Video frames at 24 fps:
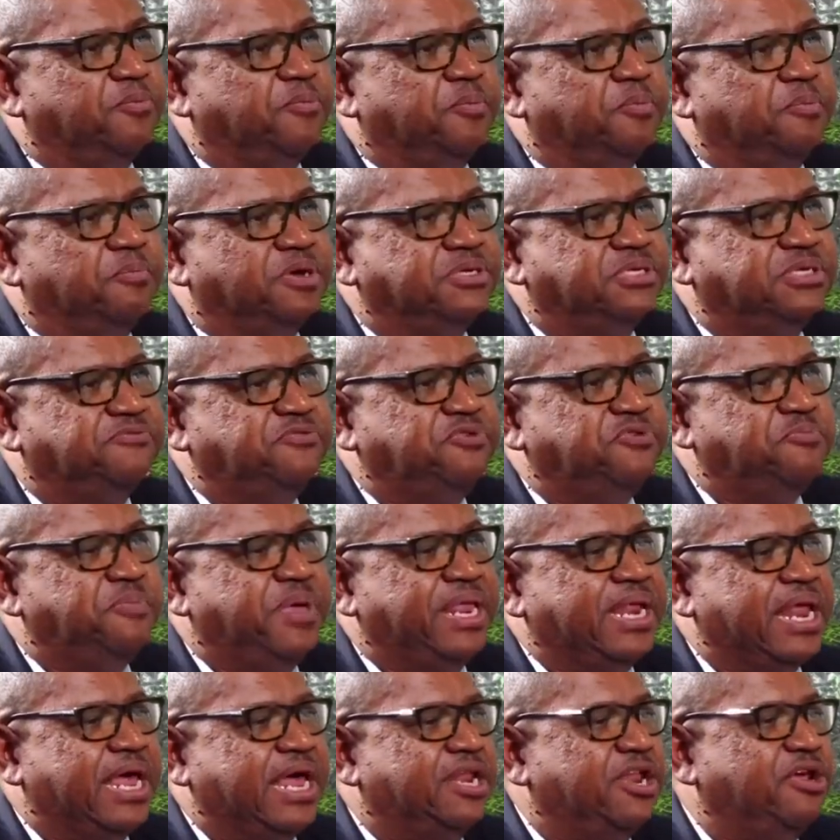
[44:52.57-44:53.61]
Most of you
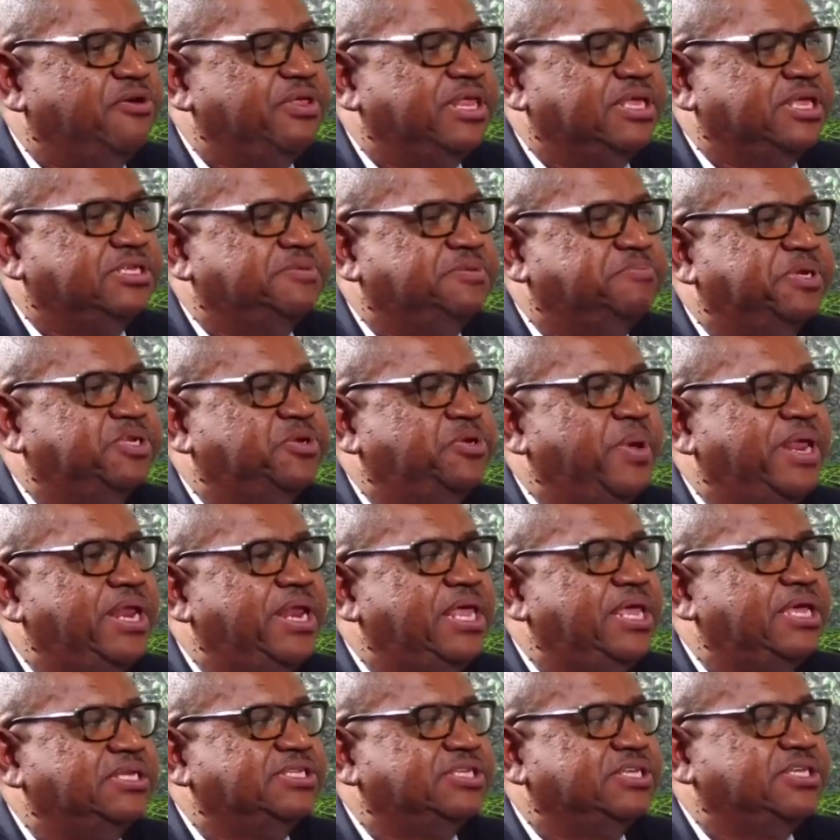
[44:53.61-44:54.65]
may not know this, but 20
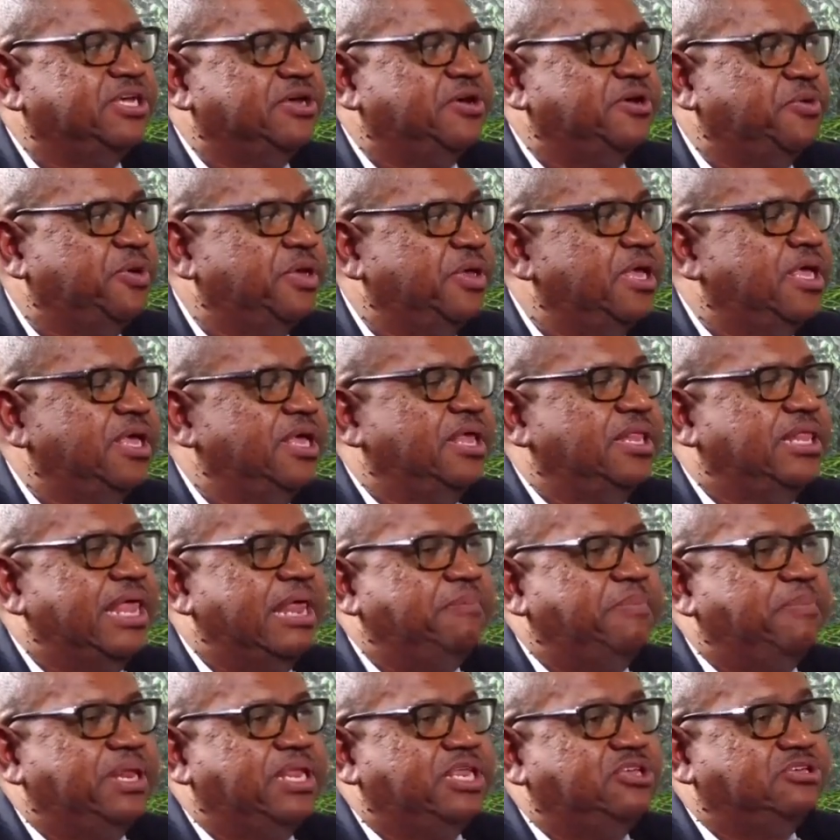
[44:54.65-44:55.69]
years ago,
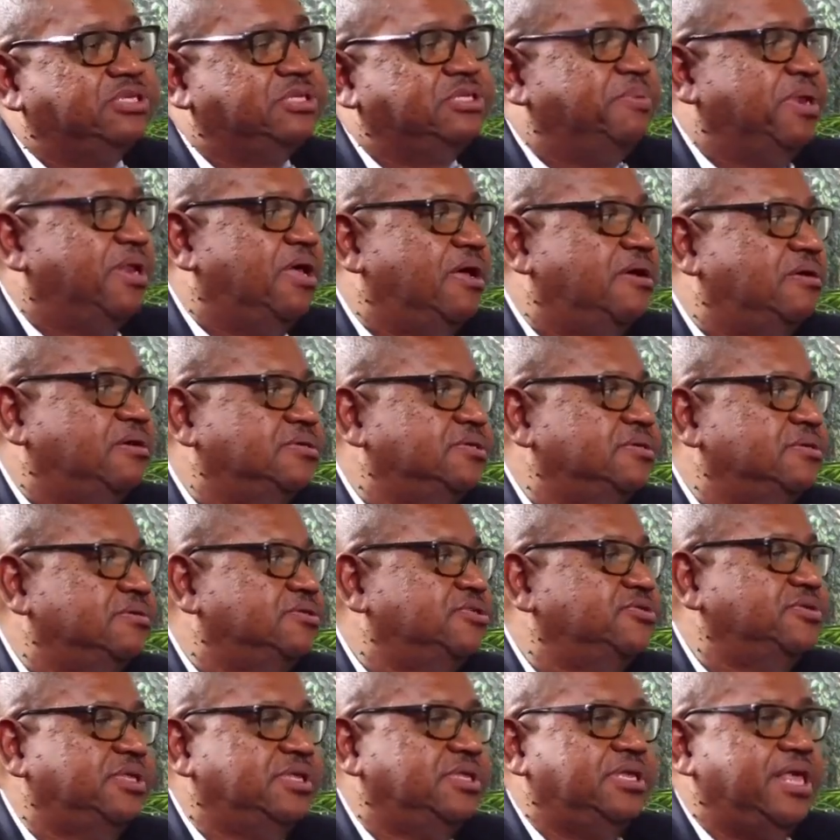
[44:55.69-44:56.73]
that building used to belong
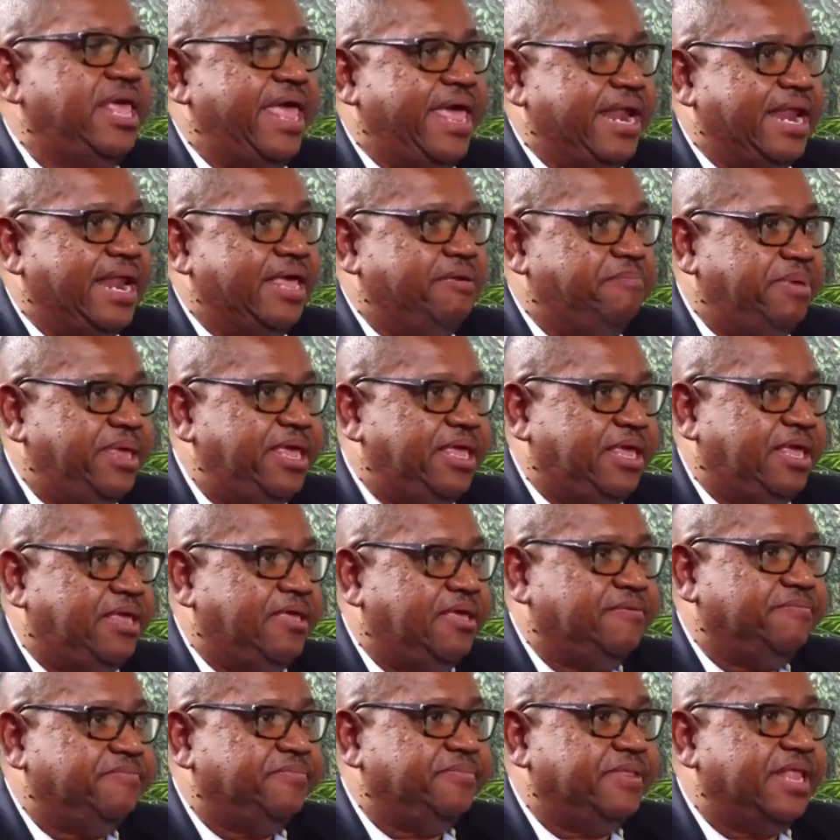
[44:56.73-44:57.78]
to the NIB,
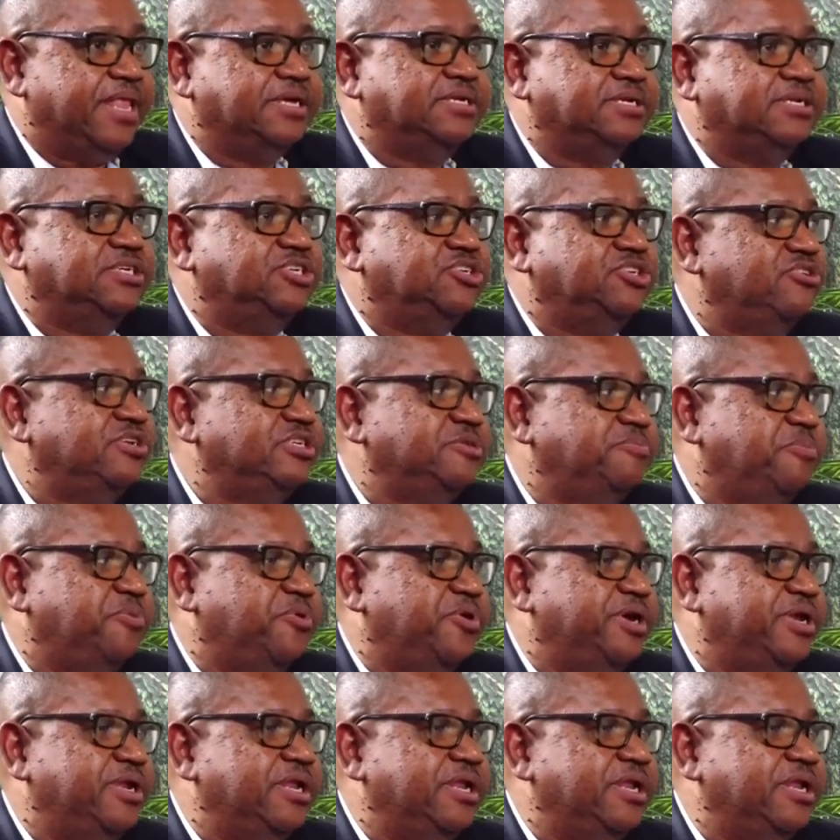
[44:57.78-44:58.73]
National Insurance Board.